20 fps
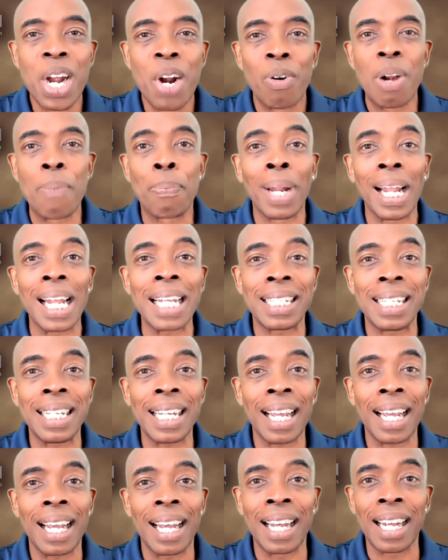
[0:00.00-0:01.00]

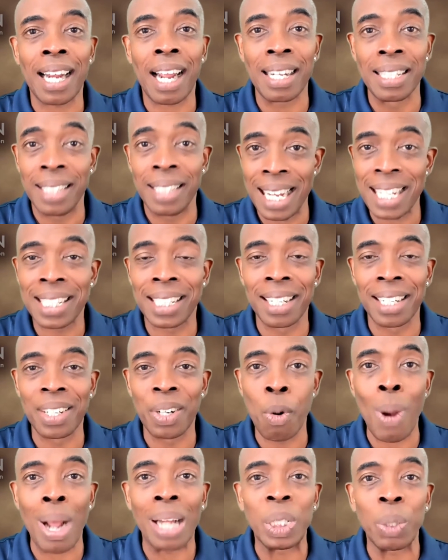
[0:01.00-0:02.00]
replacing a contestant
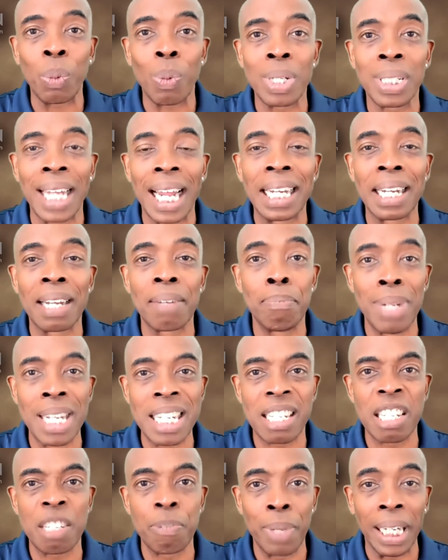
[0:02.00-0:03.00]
who had to attend a
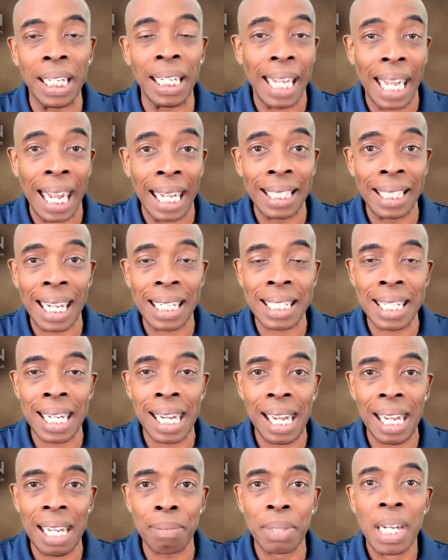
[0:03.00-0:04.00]
business meeting at that
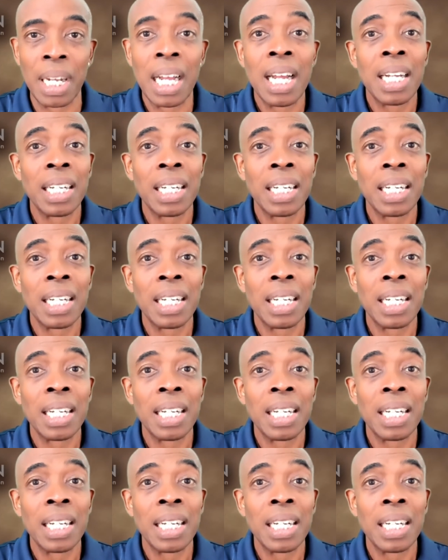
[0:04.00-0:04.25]
time.